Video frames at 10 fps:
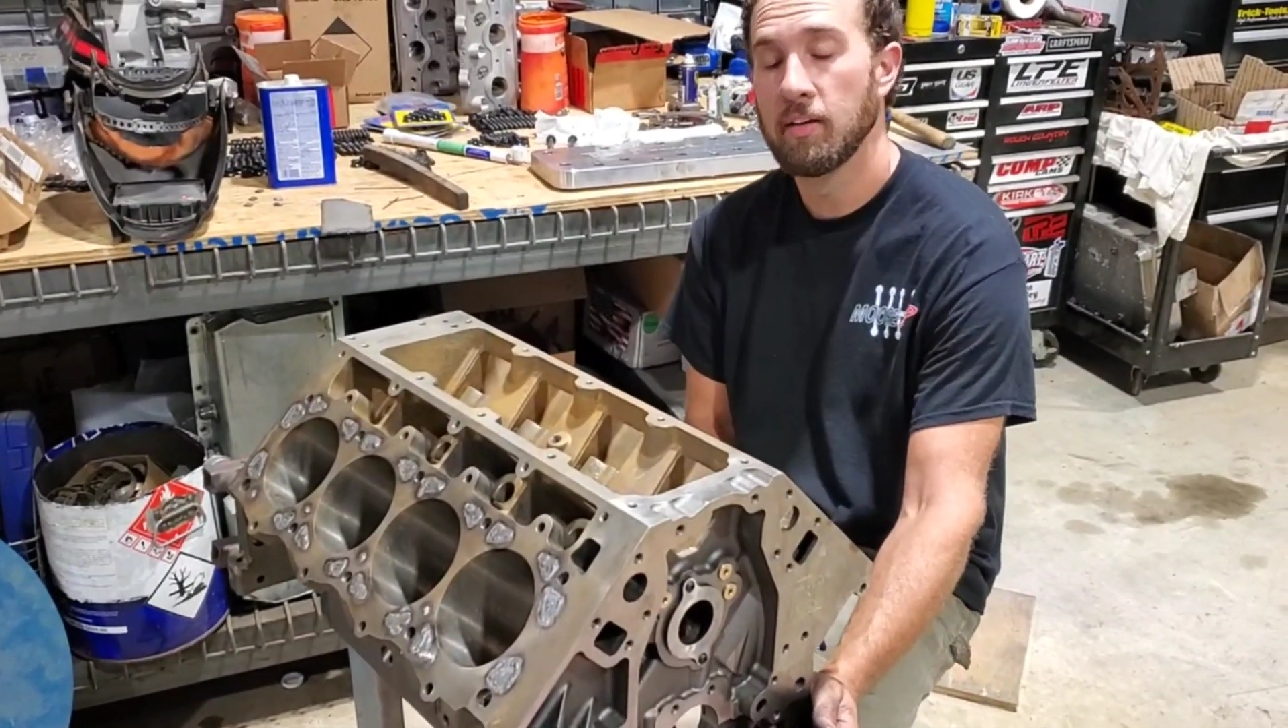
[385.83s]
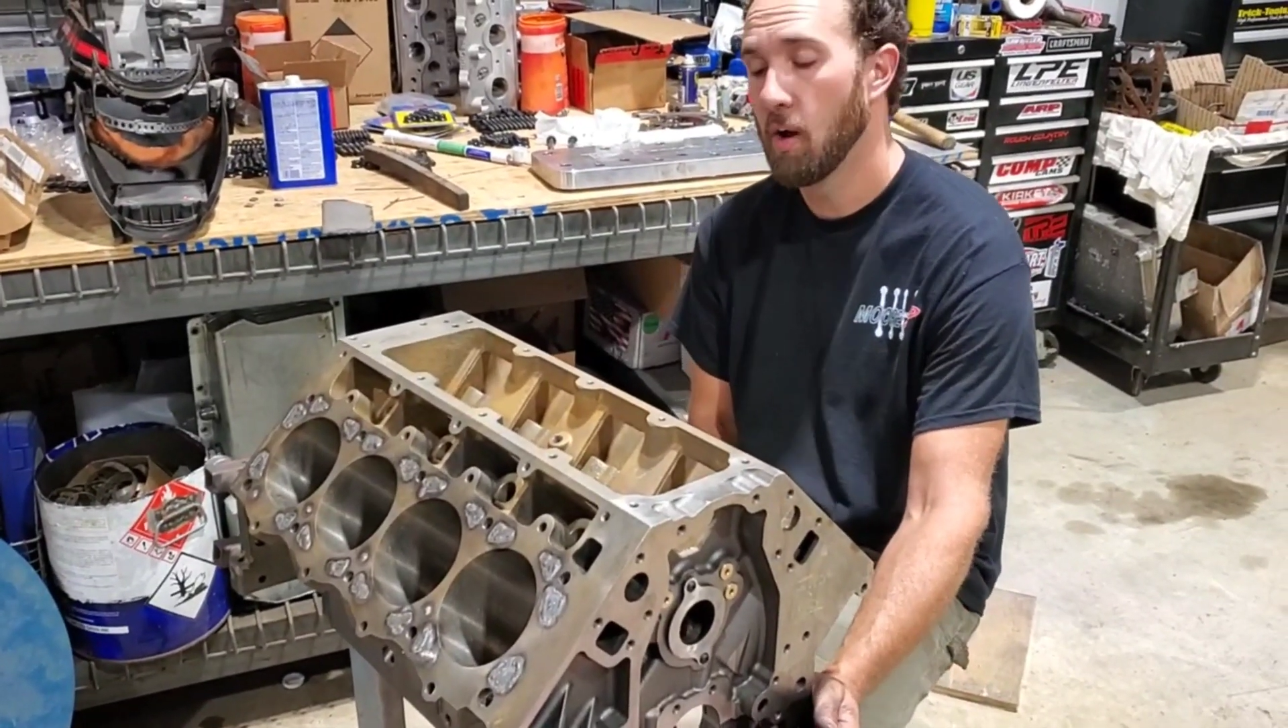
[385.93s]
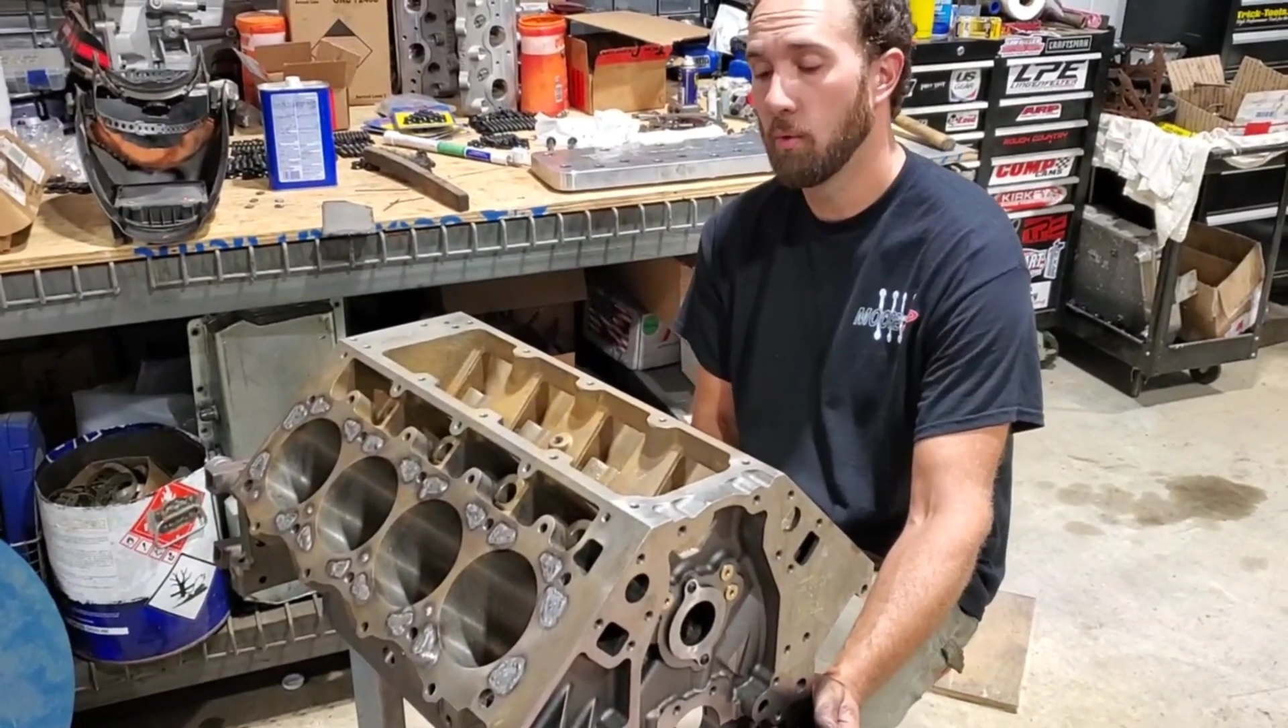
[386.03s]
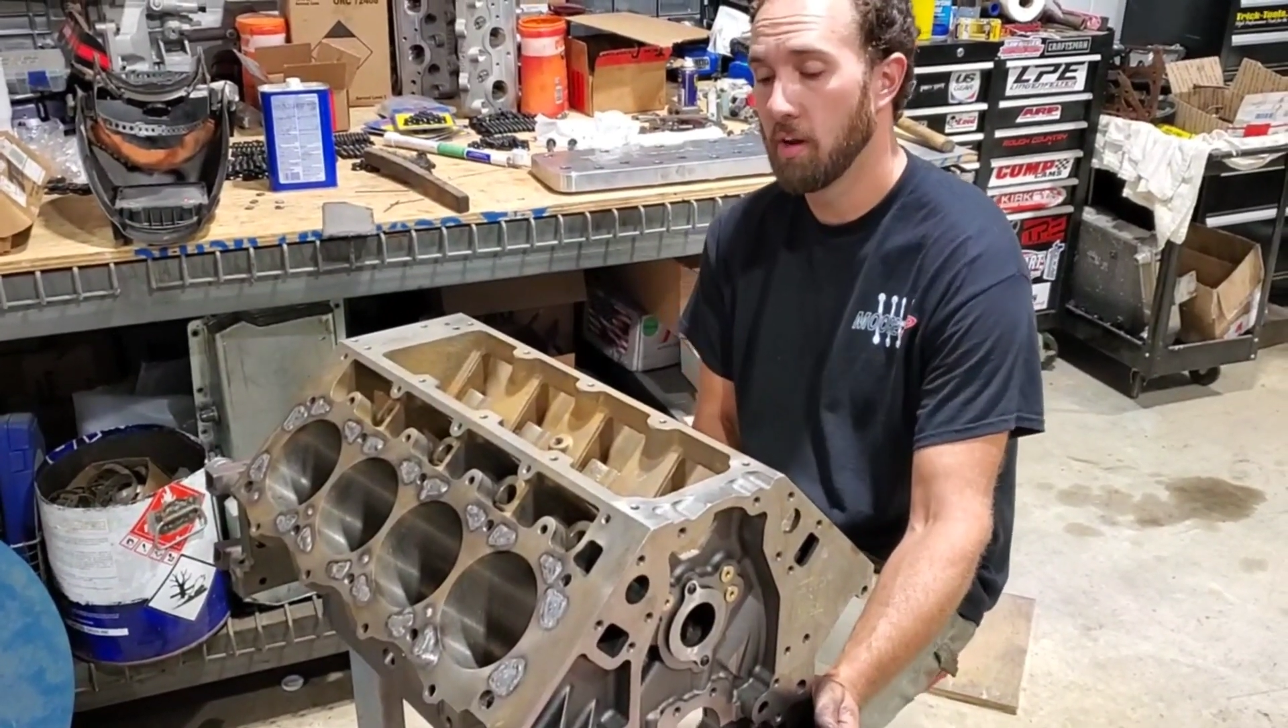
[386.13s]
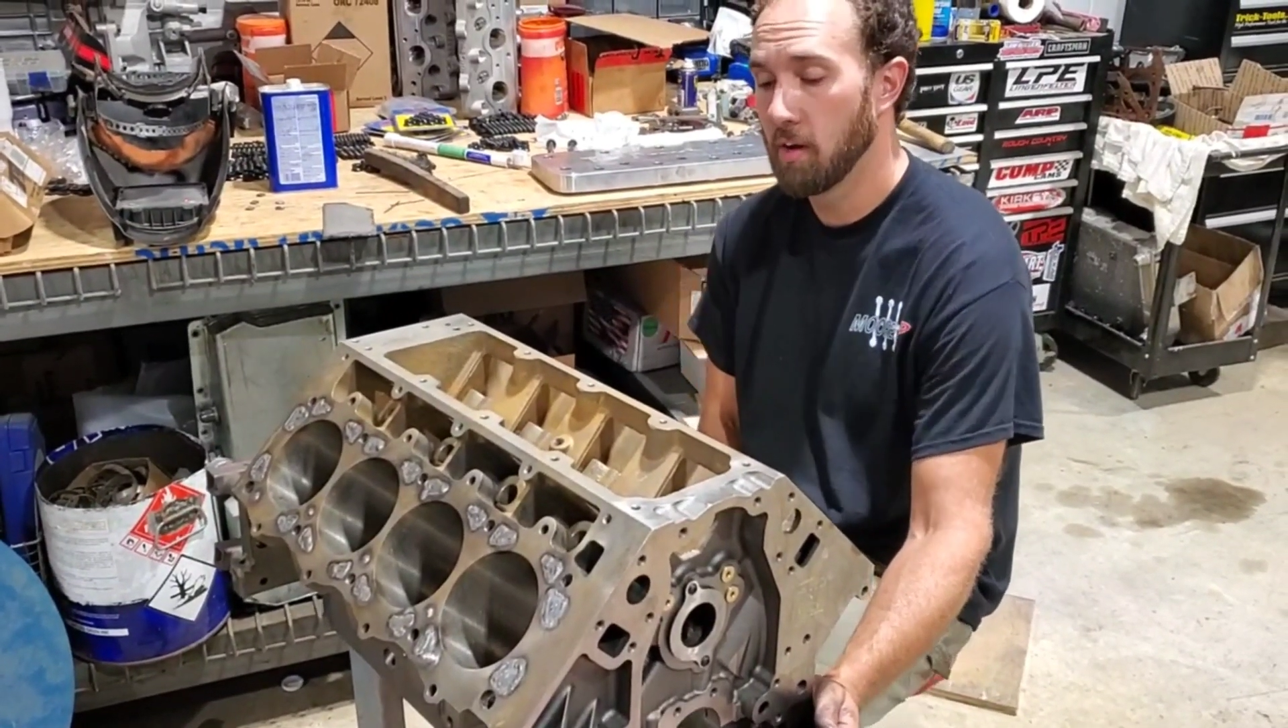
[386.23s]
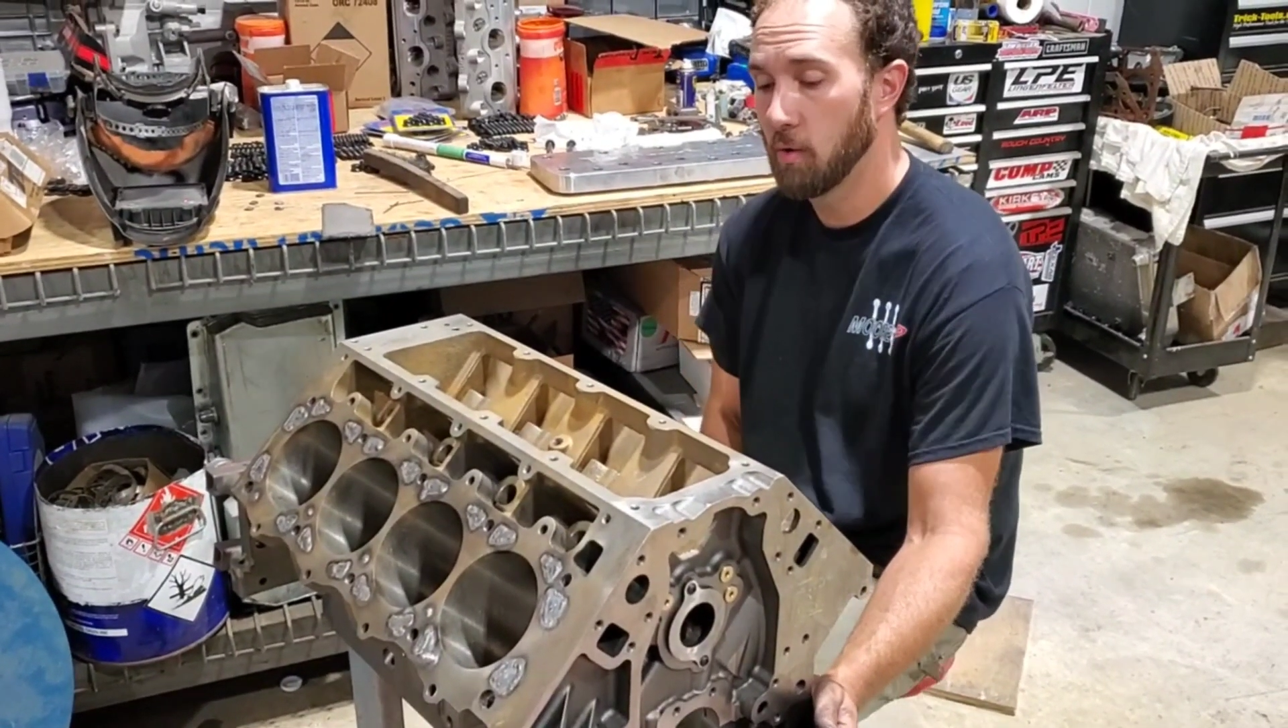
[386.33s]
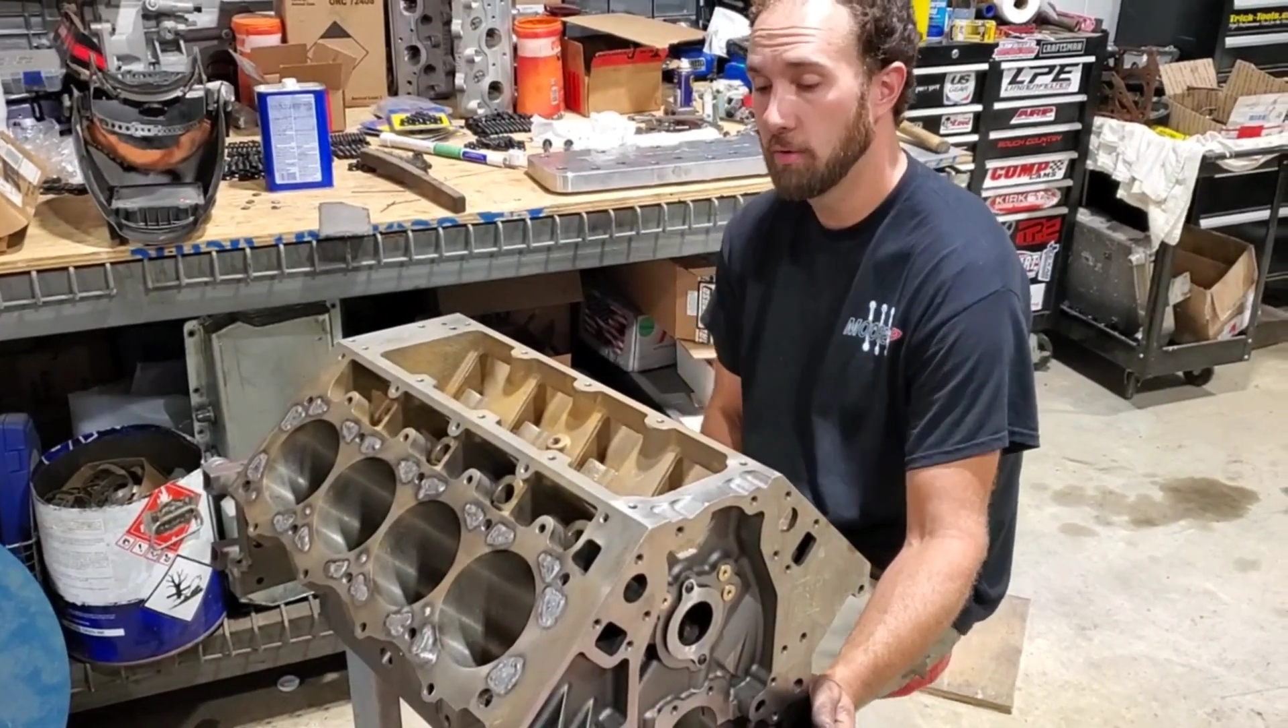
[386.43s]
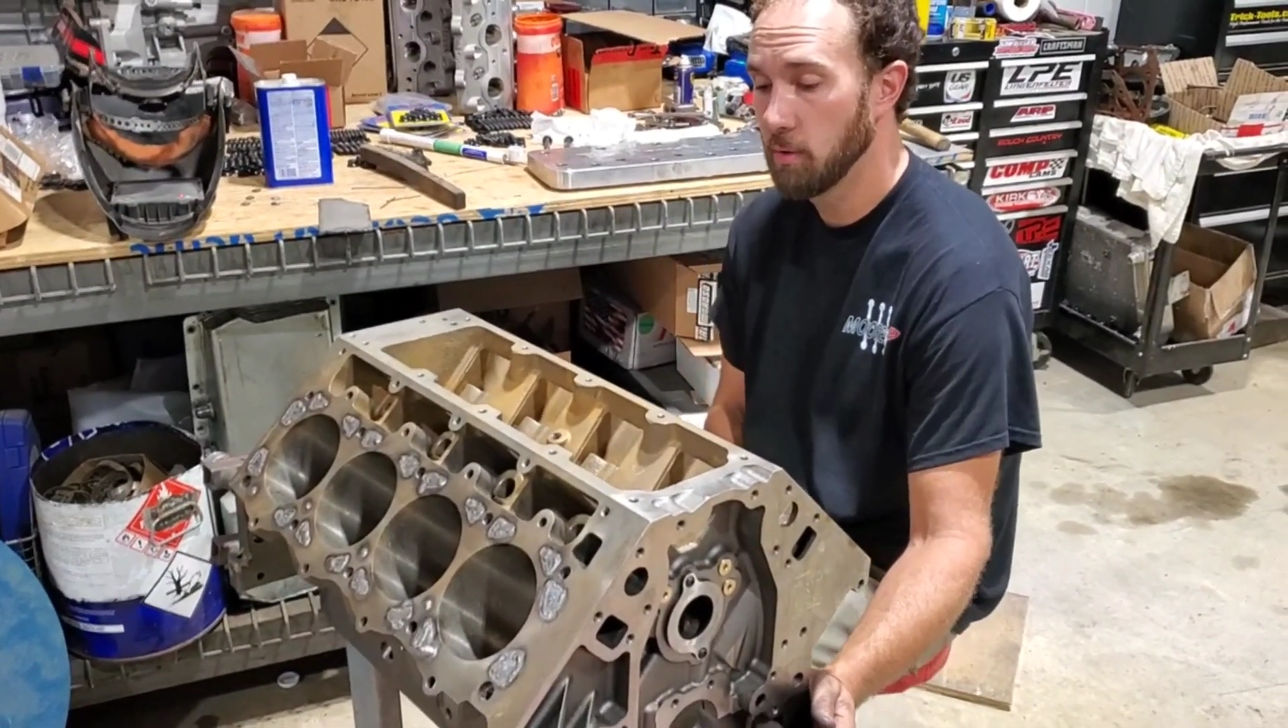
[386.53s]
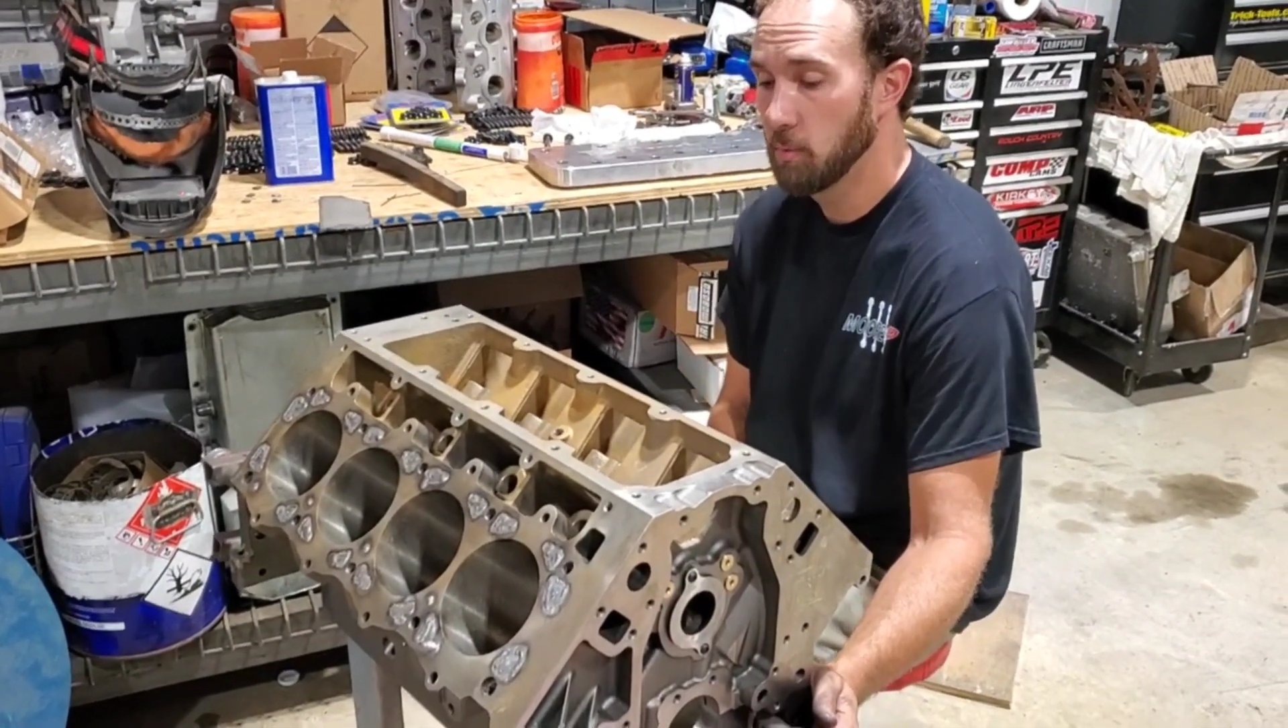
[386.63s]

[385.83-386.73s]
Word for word: No, we're not going to.